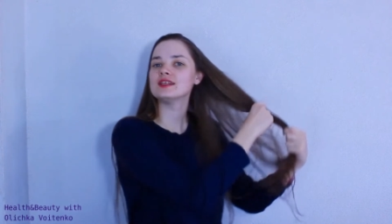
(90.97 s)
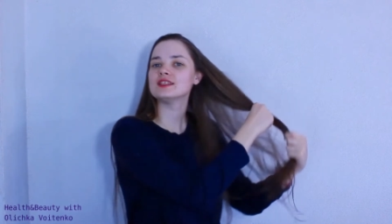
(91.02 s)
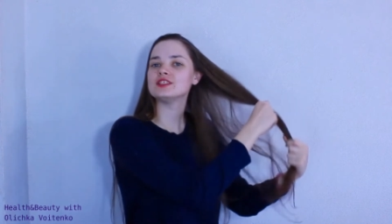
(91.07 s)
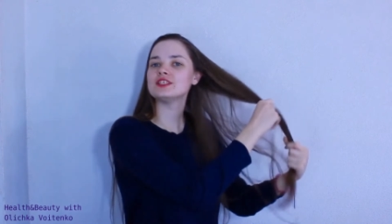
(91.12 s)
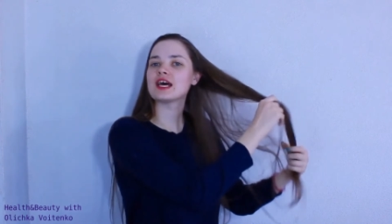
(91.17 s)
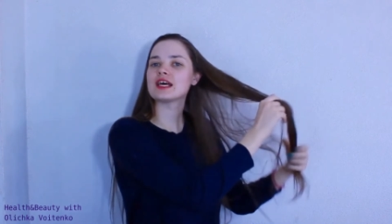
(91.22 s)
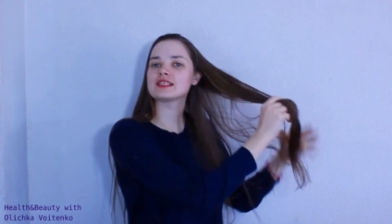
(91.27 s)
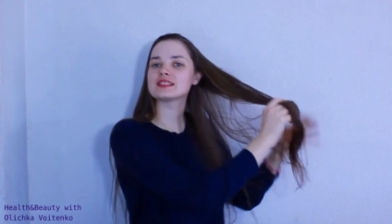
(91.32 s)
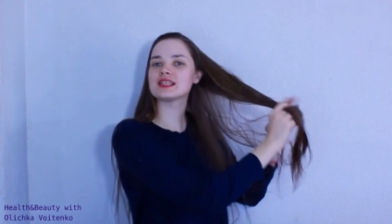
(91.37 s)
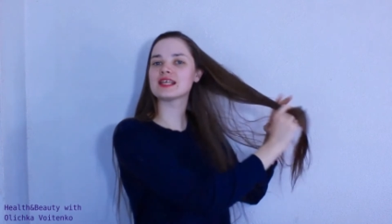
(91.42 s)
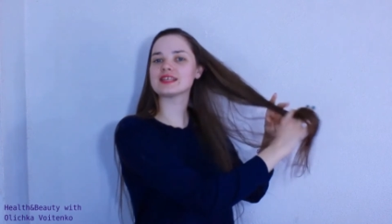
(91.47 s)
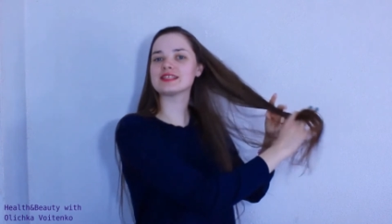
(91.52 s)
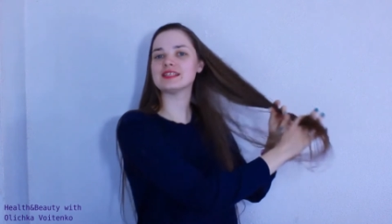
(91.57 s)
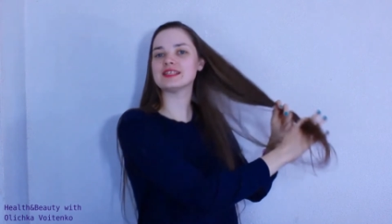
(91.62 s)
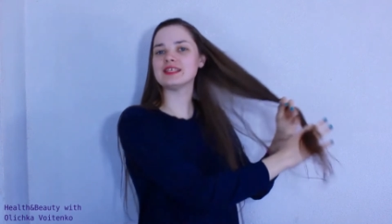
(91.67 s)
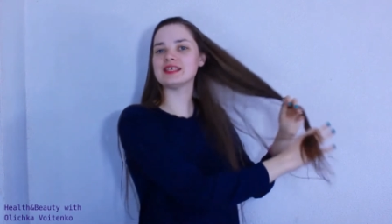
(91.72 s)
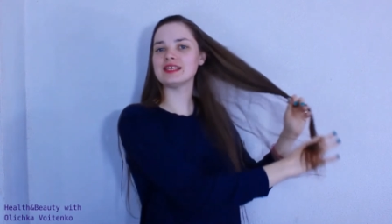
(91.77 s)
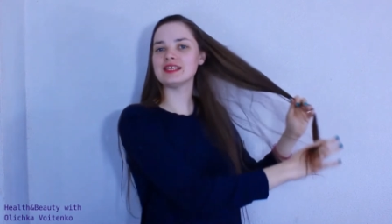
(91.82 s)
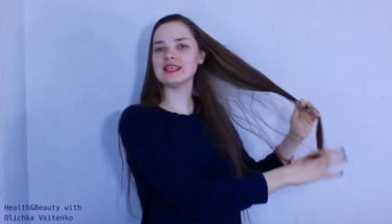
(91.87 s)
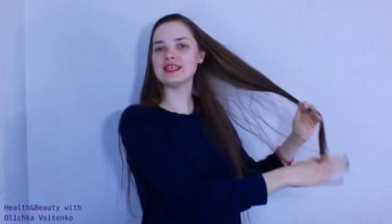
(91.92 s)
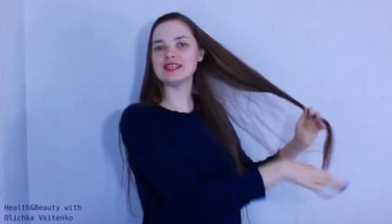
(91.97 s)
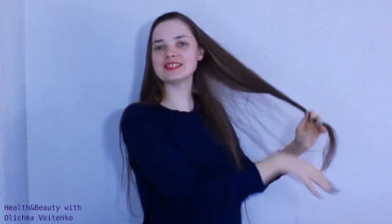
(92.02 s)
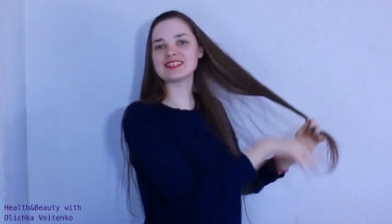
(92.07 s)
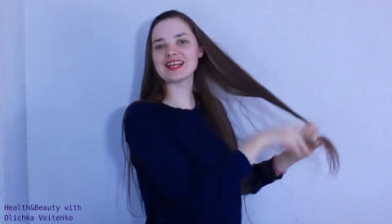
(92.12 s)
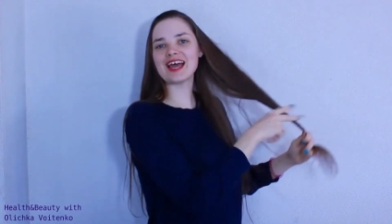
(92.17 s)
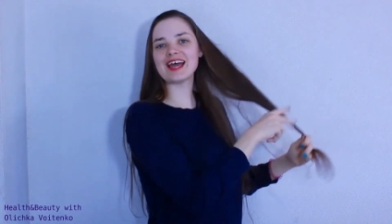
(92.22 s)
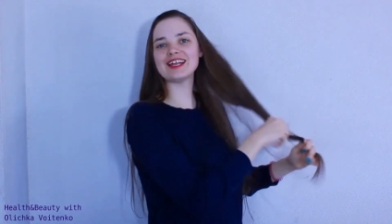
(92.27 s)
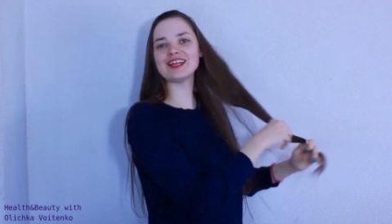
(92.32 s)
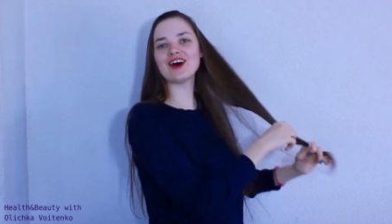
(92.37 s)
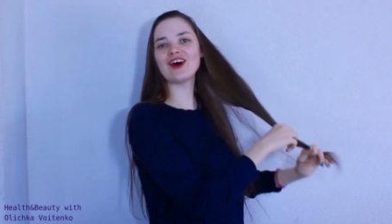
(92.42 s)
just like this
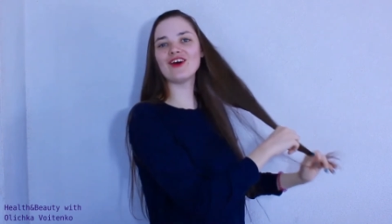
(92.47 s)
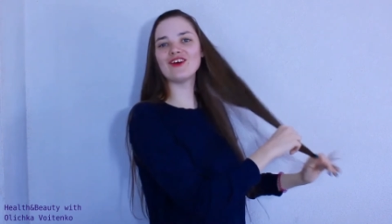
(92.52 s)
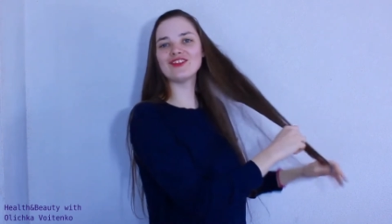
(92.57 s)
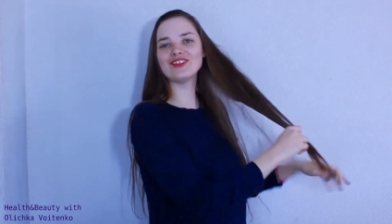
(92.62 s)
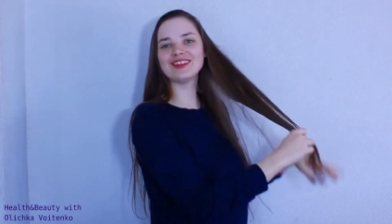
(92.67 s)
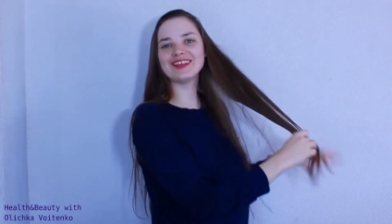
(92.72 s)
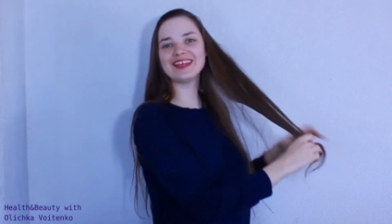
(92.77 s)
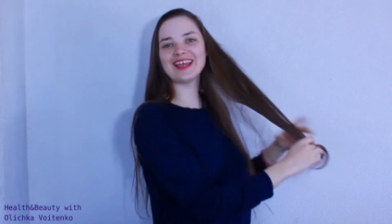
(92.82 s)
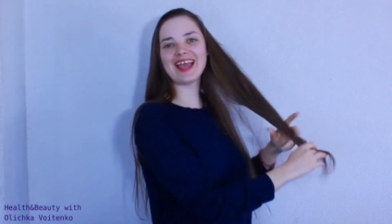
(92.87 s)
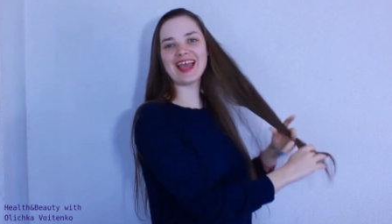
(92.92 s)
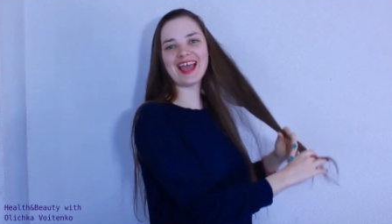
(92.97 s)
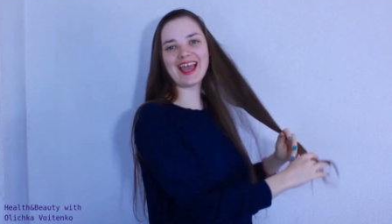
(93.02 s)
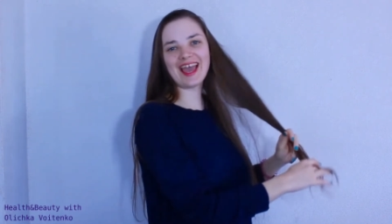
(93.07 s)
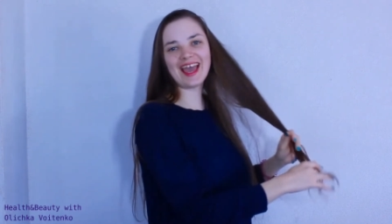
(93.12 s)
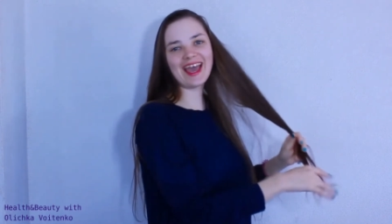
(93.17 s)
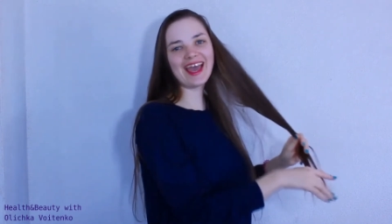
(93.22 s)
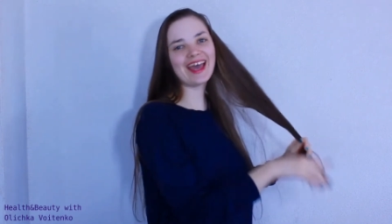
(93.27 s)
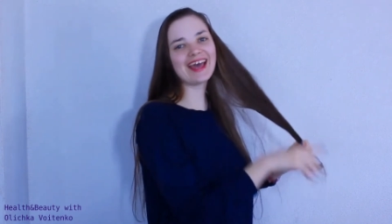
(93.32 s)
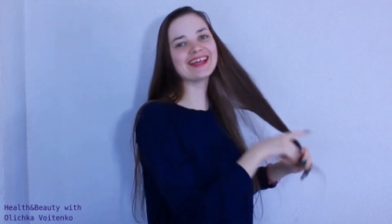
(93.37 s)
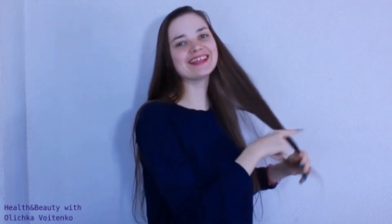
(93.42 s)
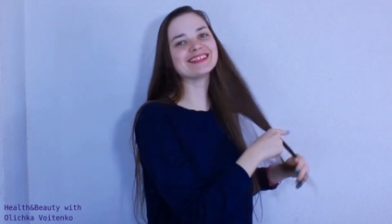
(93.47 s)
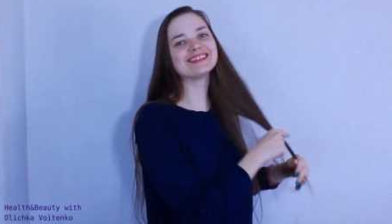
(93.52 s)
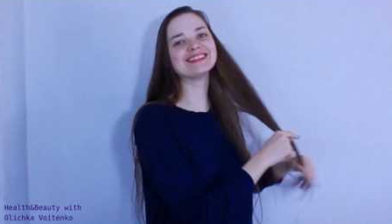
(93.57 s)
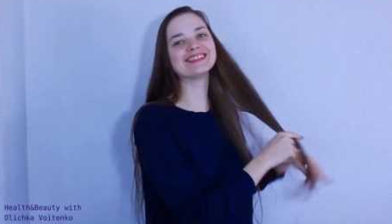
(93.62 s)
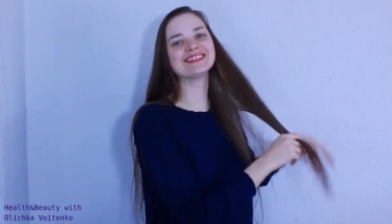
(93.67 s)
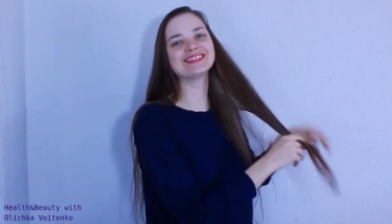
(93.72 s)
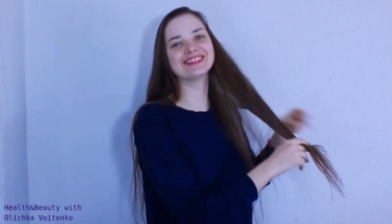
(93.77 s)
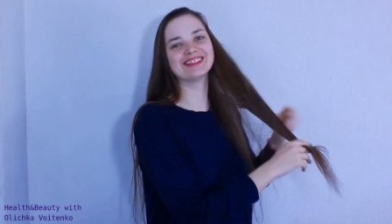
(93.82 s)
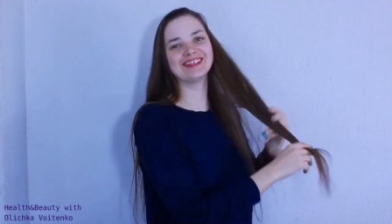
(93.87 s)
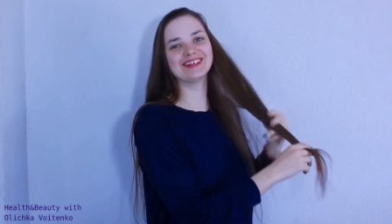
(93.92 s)
and on the
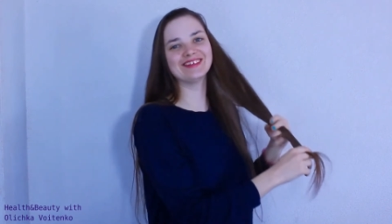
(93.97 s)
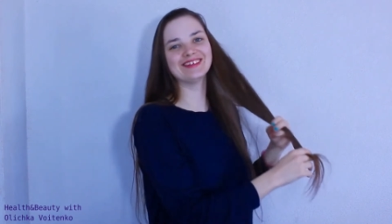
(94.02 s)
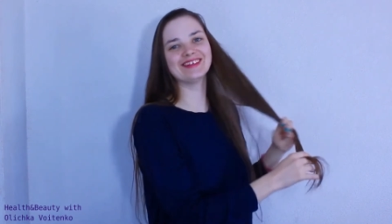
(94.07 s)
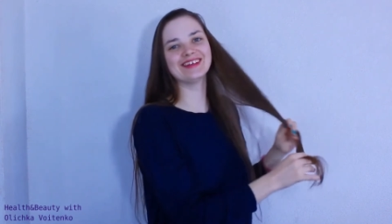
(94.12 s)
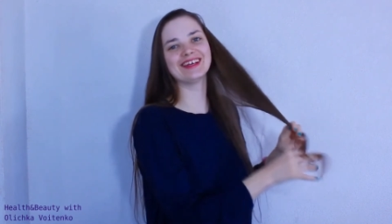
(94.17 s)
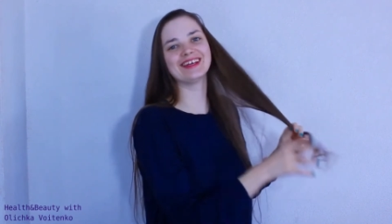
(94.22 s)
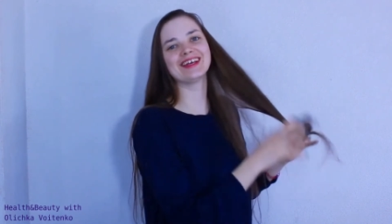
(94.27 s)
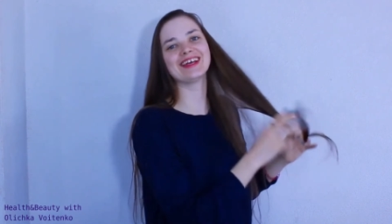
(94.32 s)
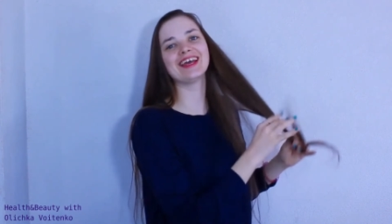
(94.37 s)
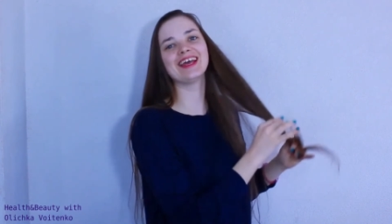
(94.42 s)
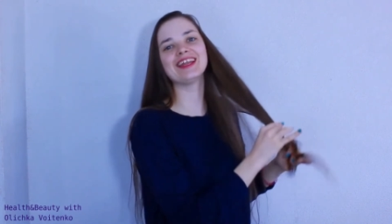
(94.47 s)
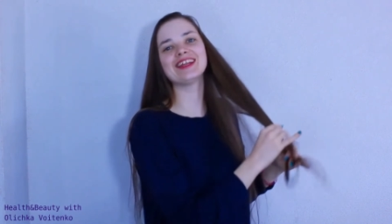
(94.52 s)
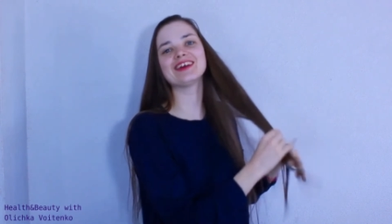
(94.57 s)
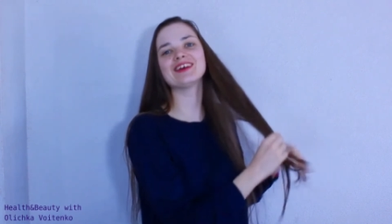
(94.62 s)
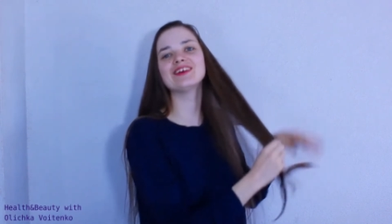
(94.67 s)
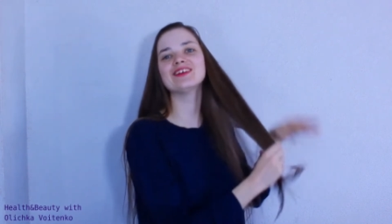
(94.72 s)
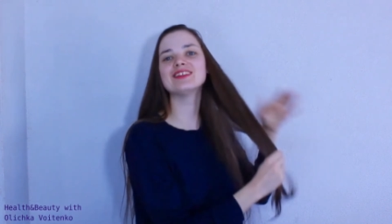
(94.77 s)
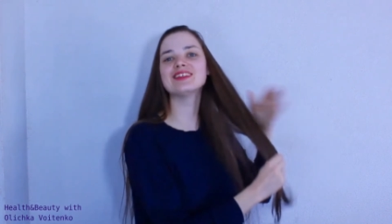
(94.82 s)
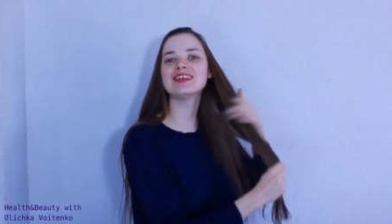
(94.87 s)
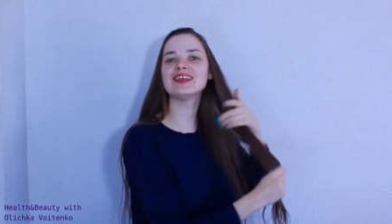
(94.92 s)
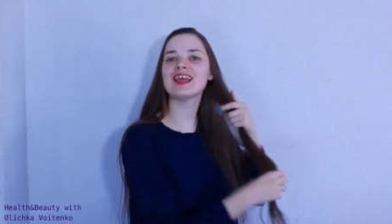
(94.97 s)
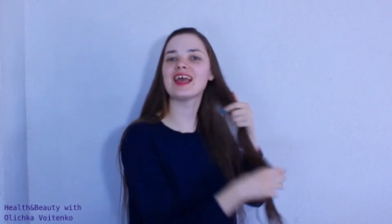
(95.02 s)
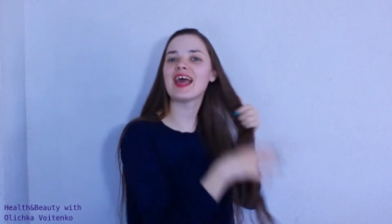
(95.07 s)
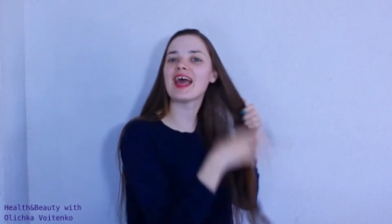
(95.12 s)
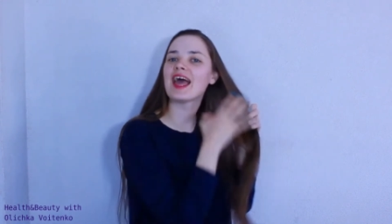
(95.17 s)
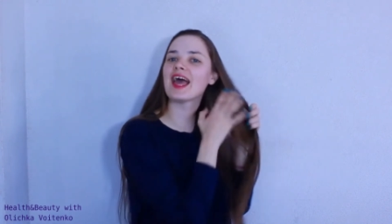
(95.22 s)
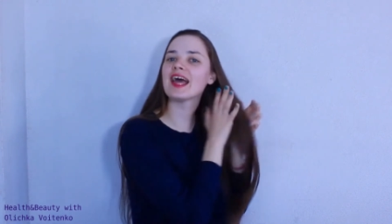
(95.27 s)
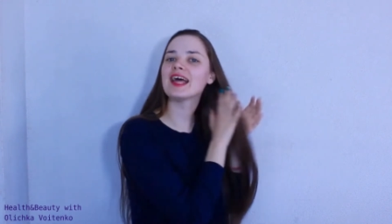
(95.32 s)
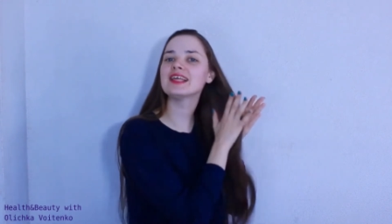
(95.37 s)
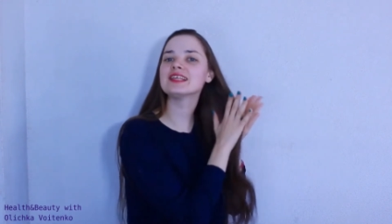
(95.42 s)
ends you know and on the
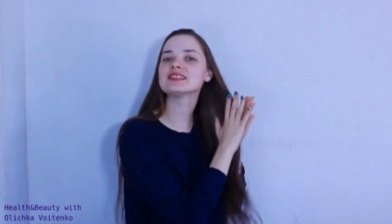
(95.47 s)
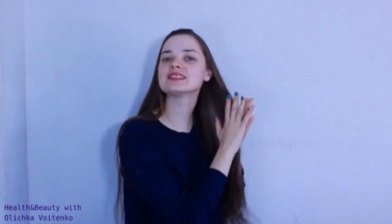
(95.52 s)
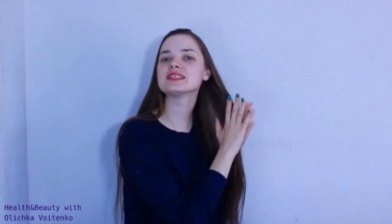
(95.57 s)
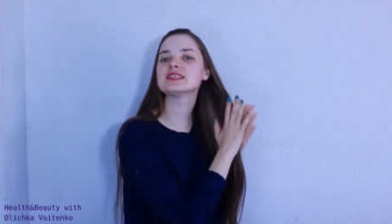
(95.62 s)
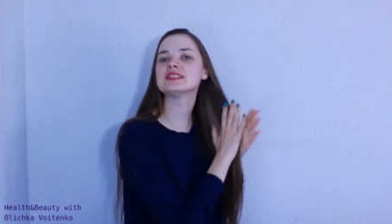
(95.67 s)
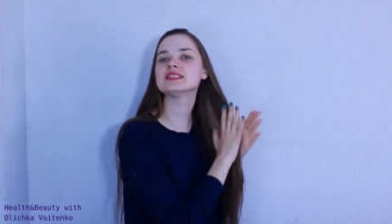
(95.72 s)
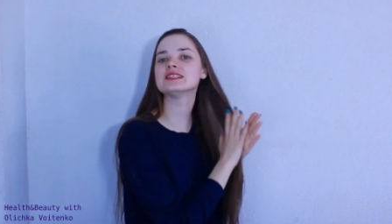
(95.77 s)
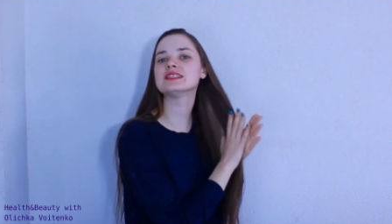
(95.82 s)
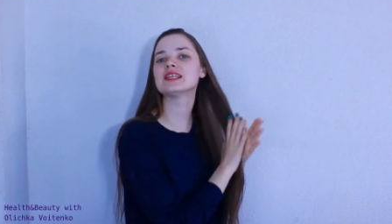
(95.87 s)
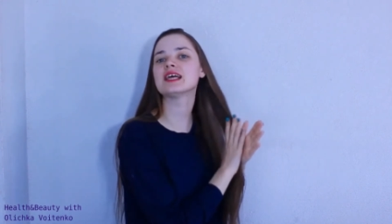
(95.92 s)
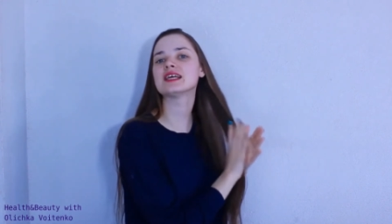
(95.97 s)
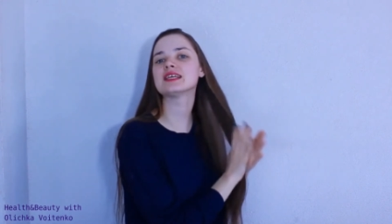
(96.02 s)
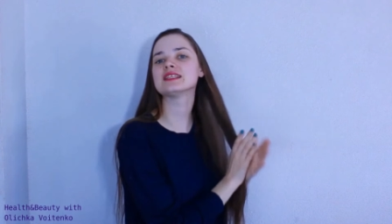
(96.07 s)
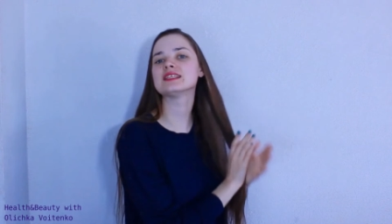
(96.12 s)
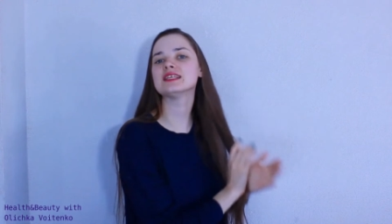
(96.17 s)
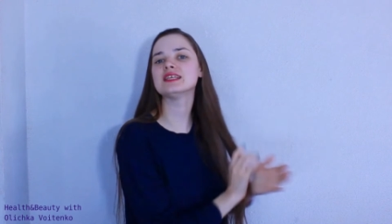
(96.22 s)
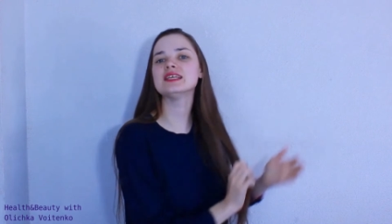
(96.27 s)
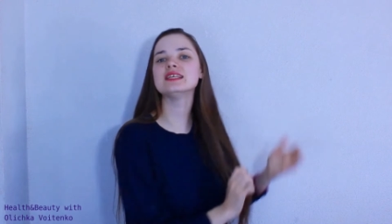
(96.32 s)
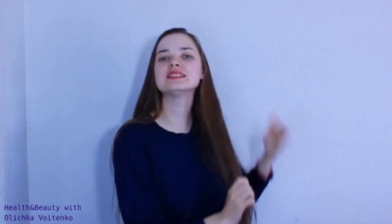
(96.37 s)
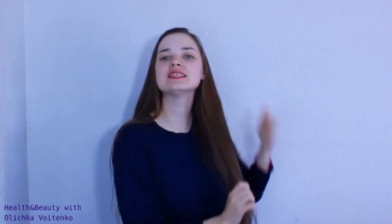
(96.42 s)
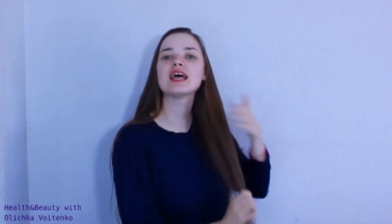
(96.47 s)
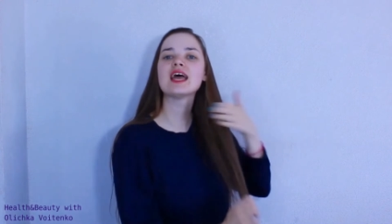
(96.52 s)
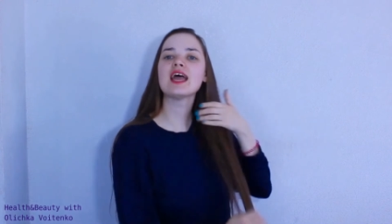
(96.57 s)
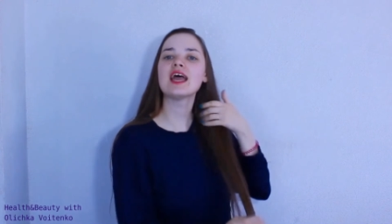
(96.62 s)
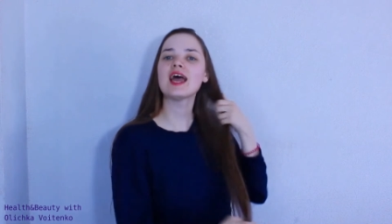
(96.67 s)
ends I did like this